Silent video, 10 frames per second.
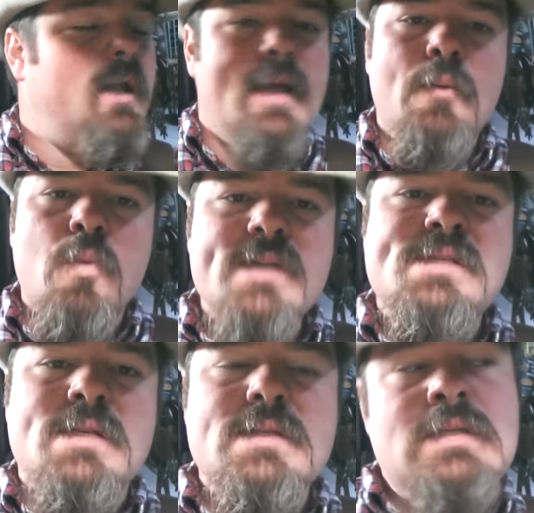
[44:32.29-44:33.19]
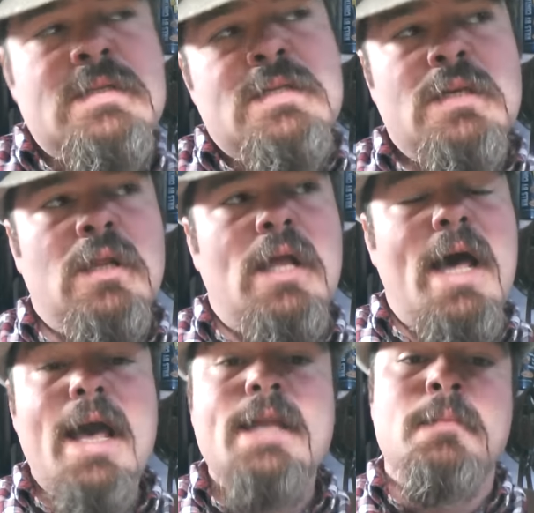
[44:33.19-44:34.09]
it wasn't until
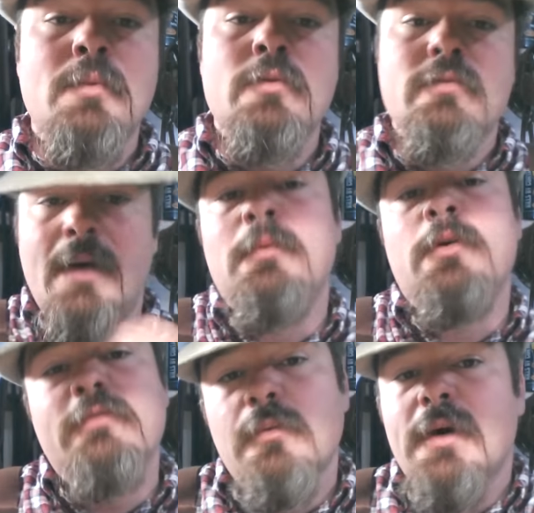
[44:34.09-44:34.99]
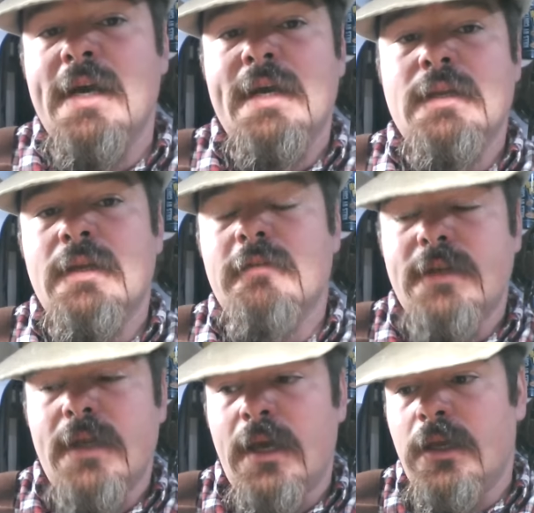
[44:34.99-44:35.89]
I had to move. I moved away and
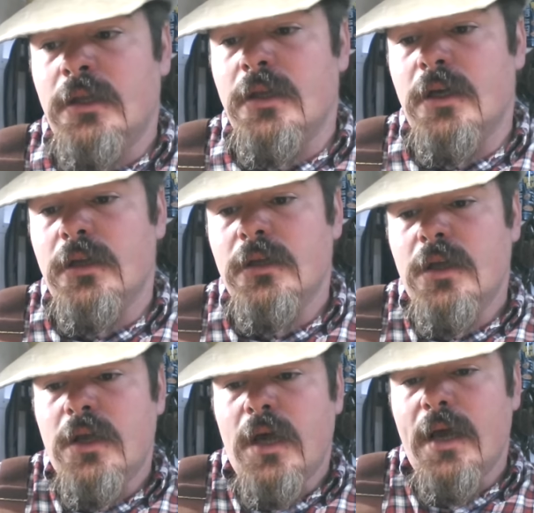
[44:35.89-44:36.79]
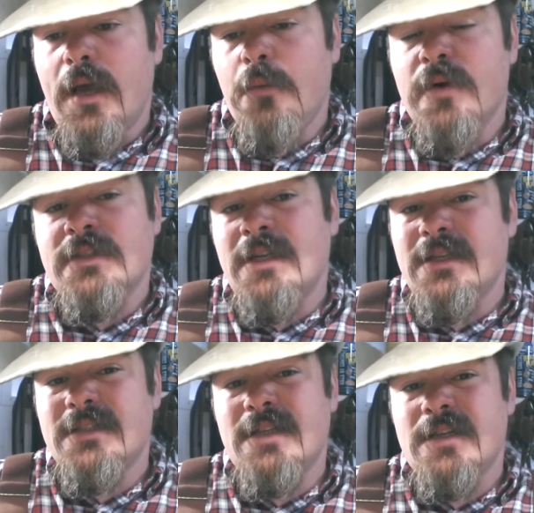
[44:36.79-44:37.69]
everything, and it wasn't
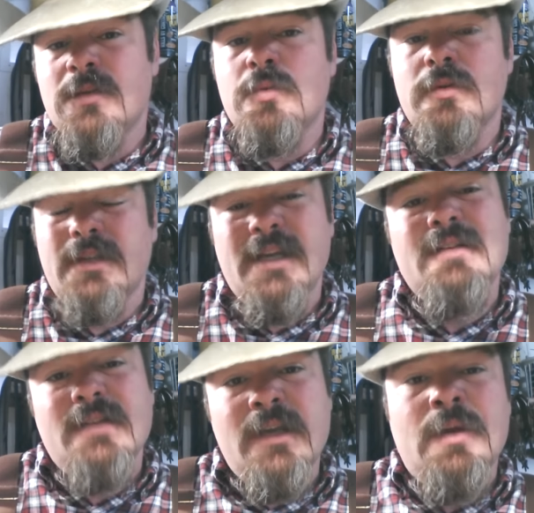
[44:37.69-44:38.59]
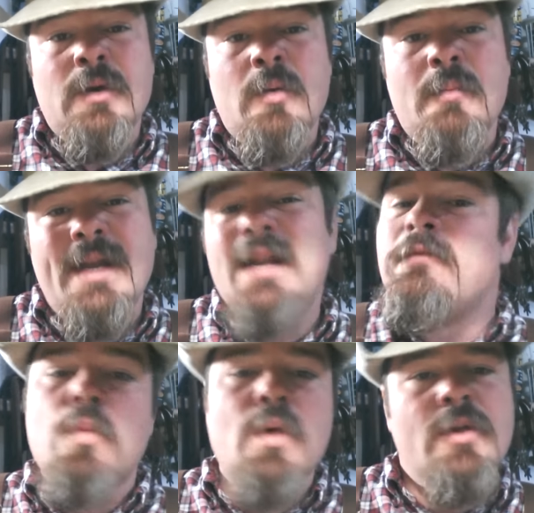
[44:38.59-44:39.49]
accessible to get to him. I didn't
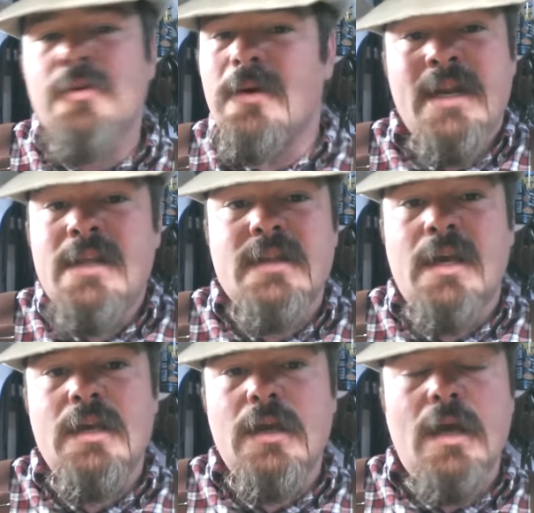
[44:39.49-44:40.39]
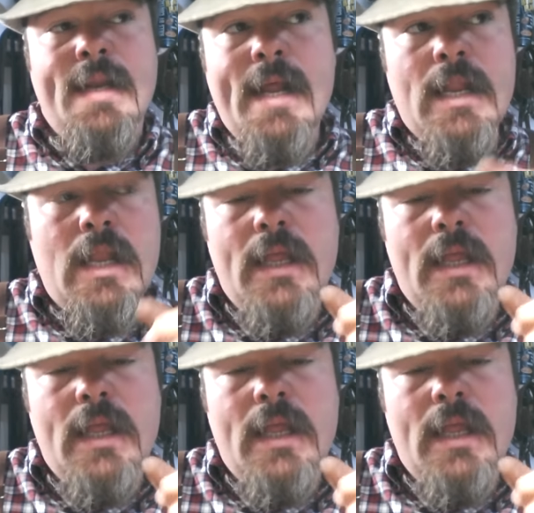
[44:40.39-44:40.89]
have a welder or anything. And now